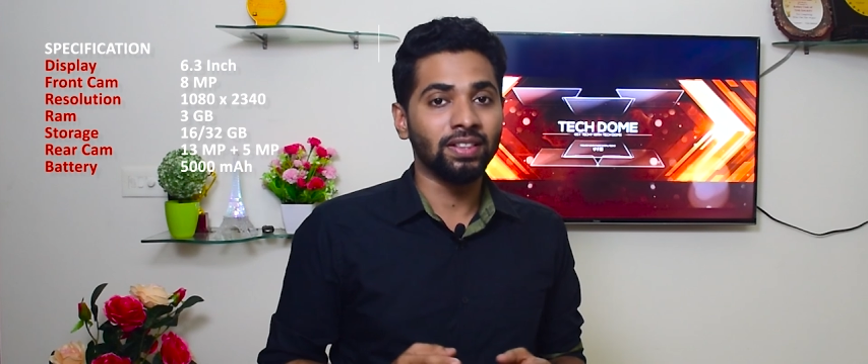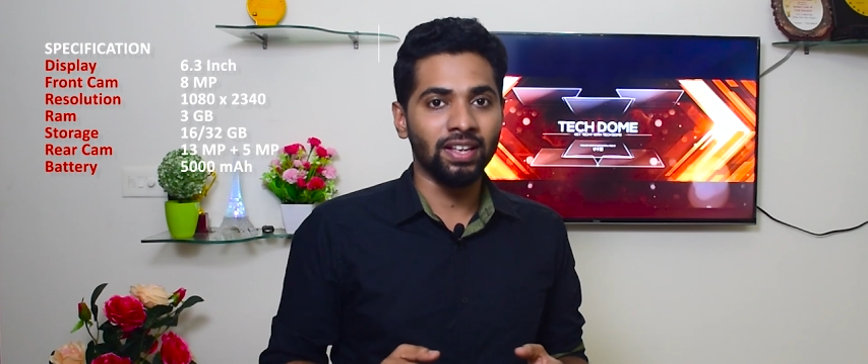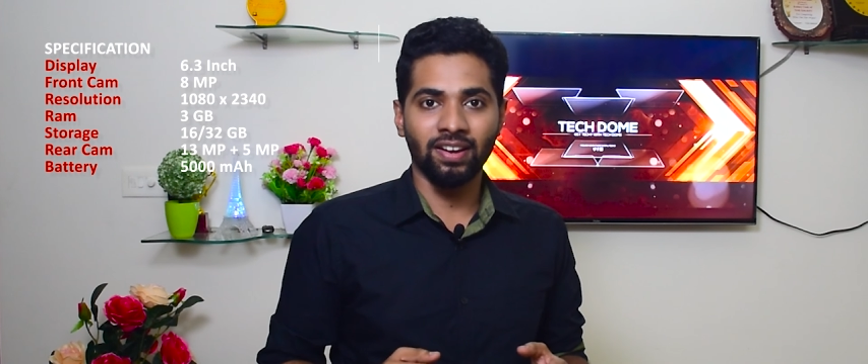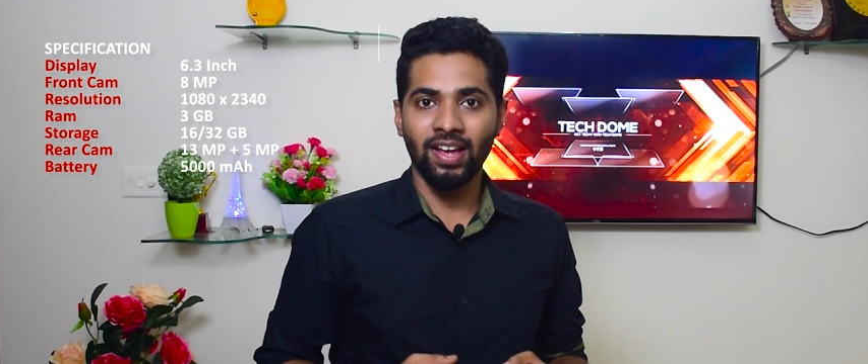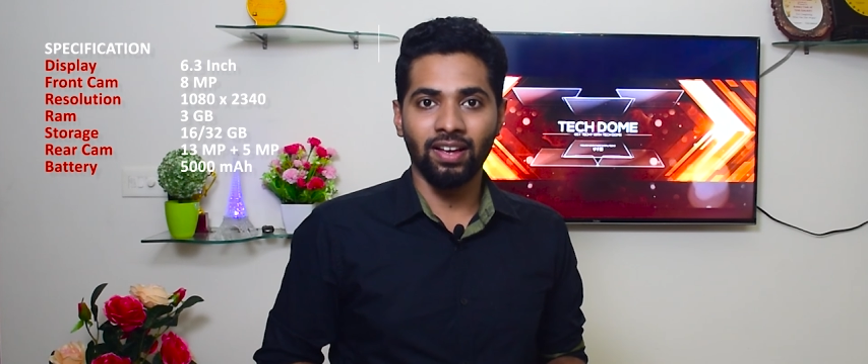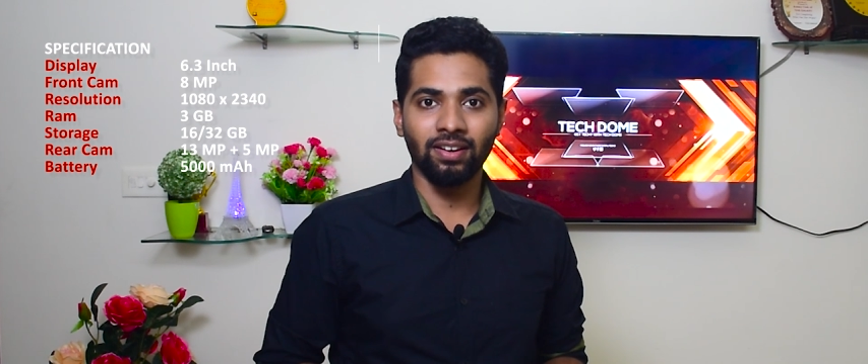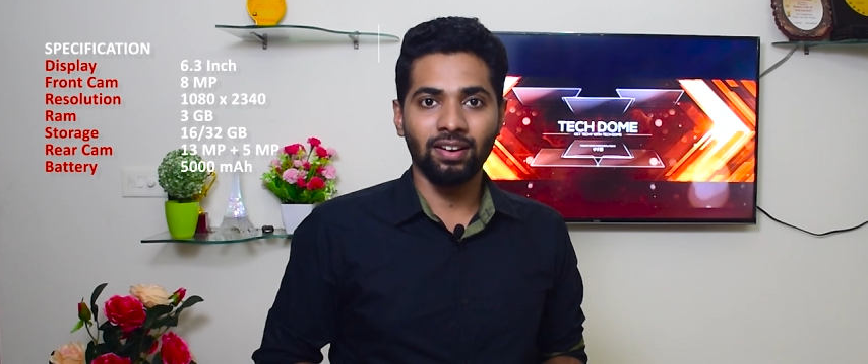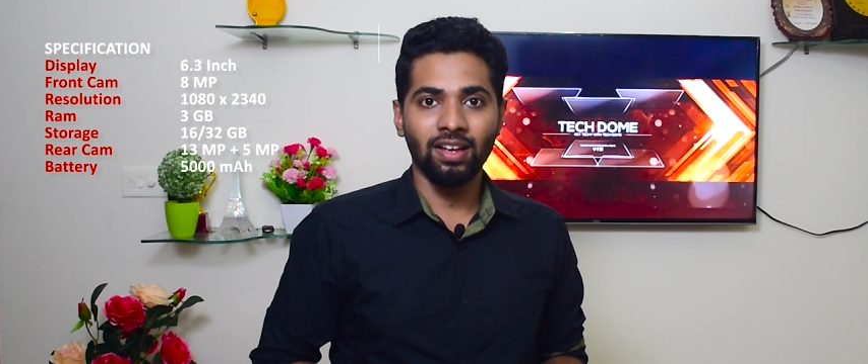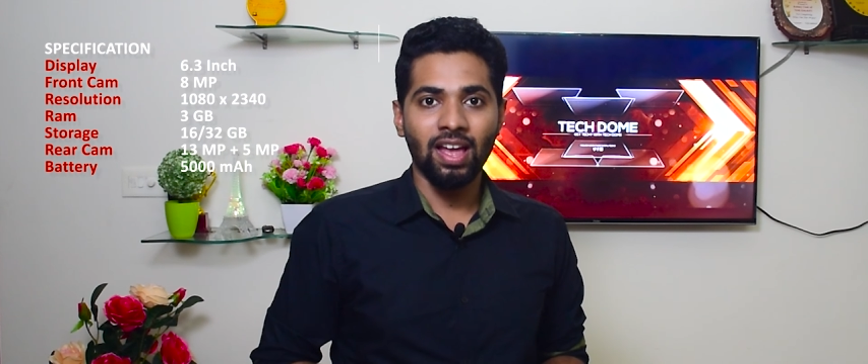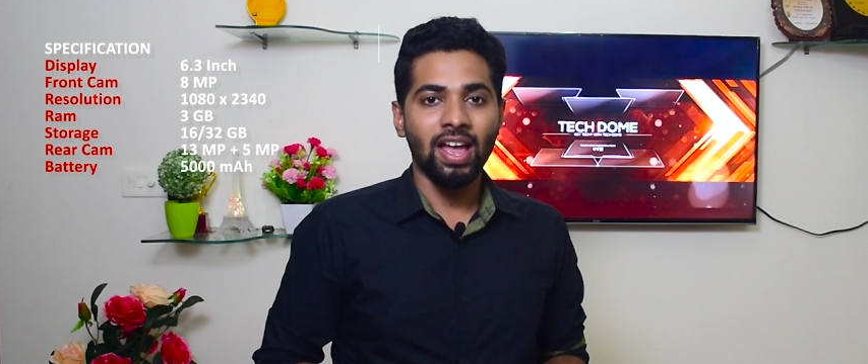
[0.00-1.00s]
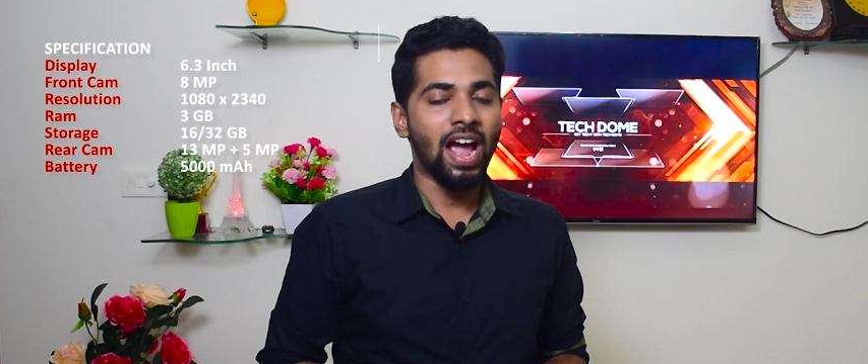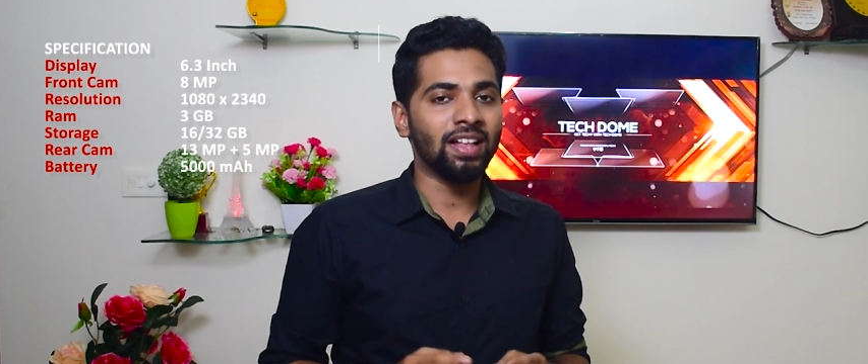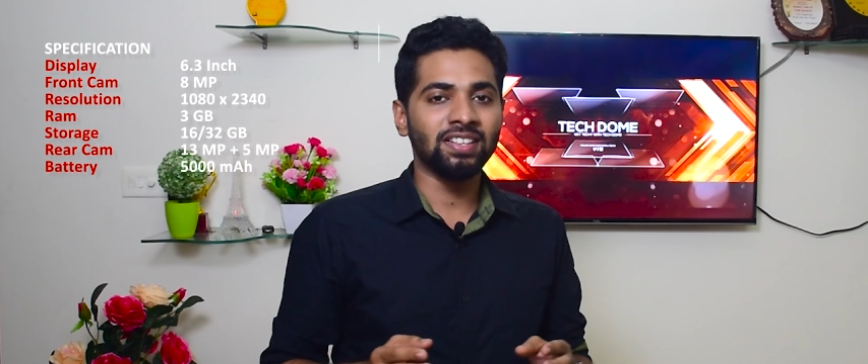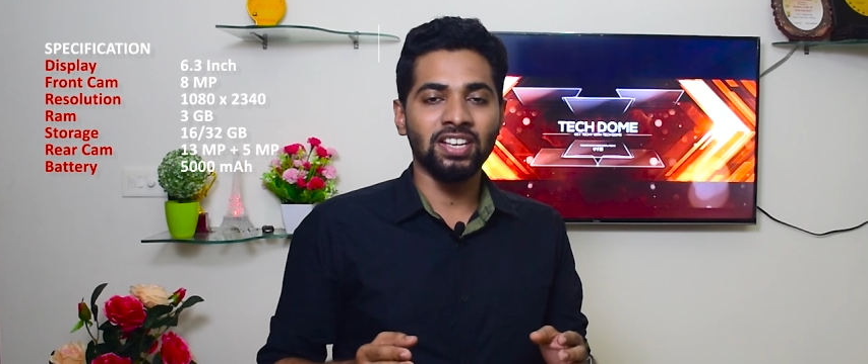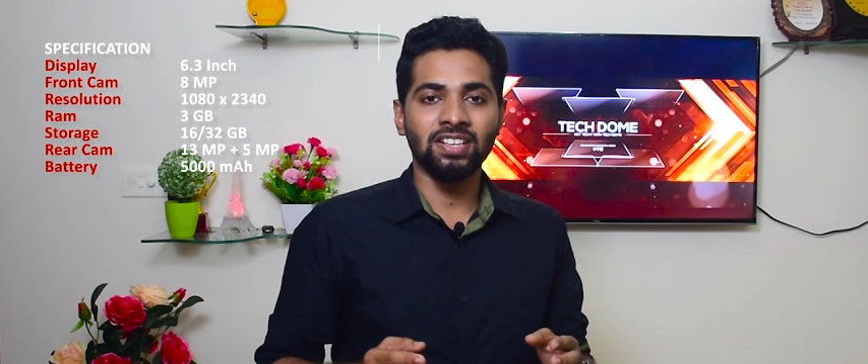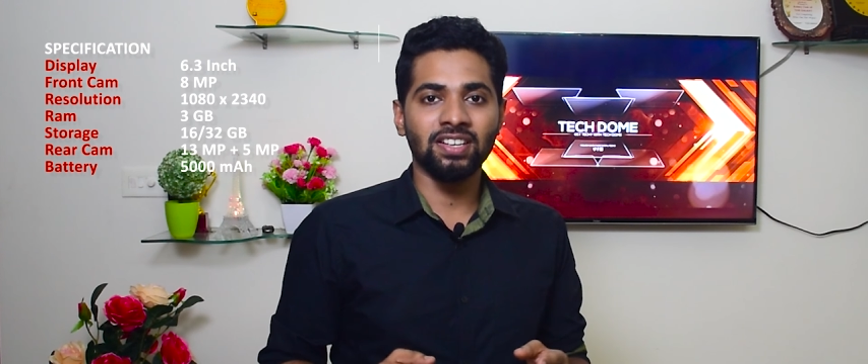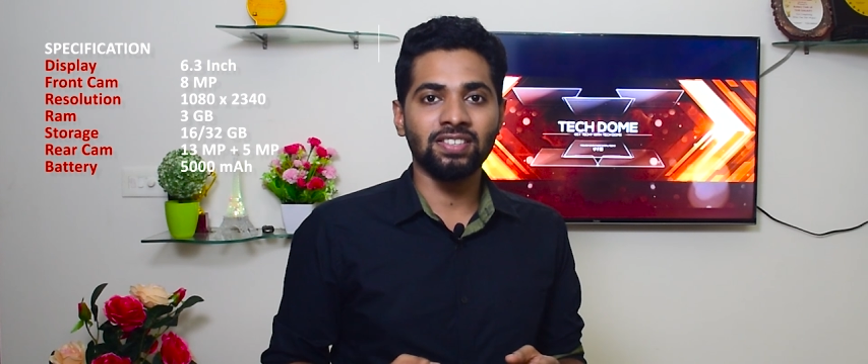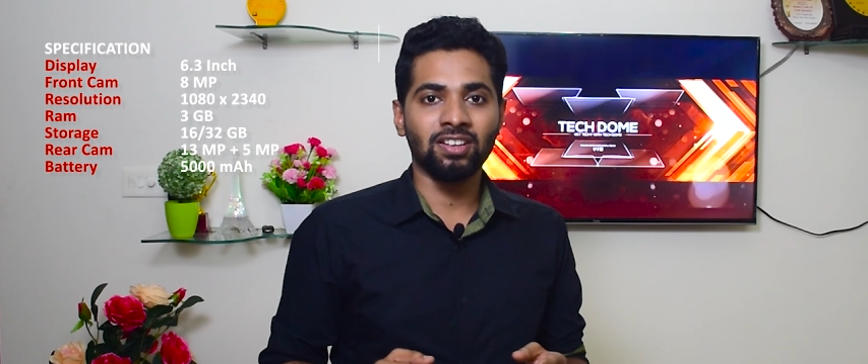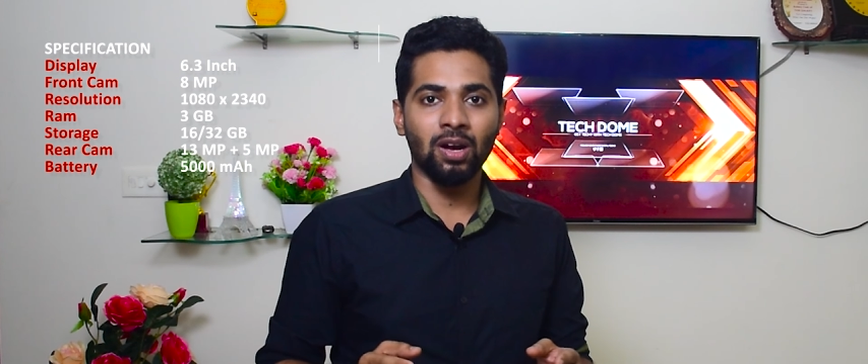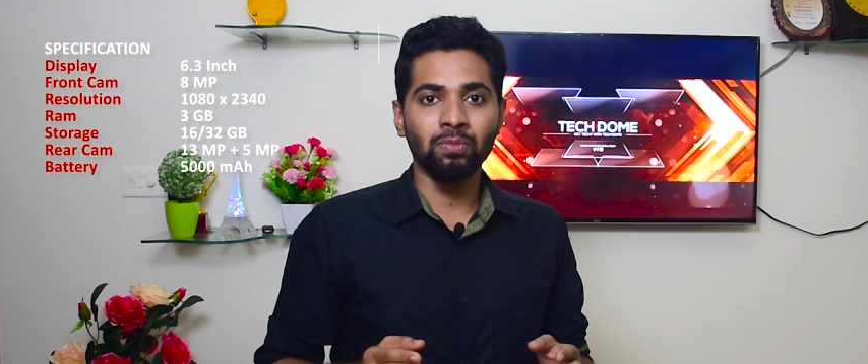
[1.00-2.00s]
in the rear. And the
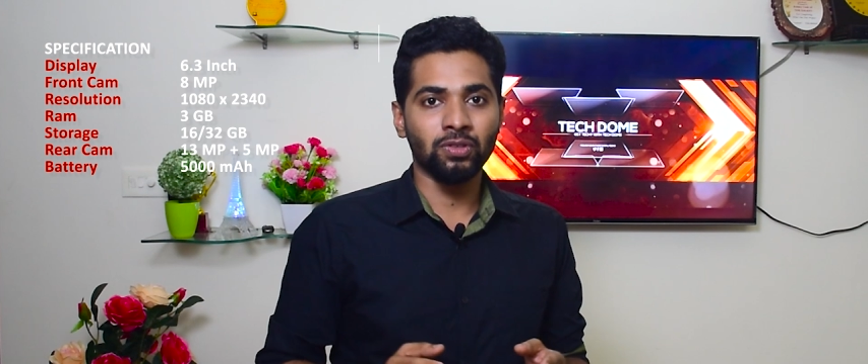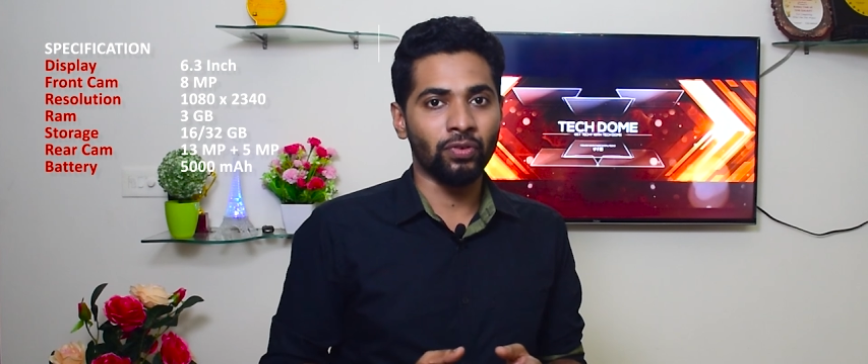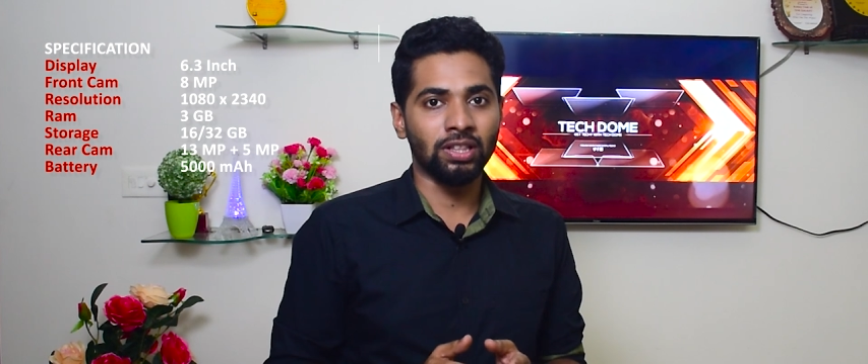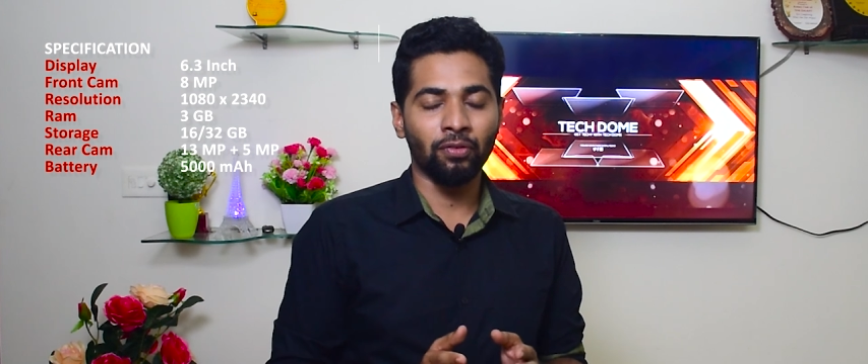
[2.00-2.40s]
changes comes with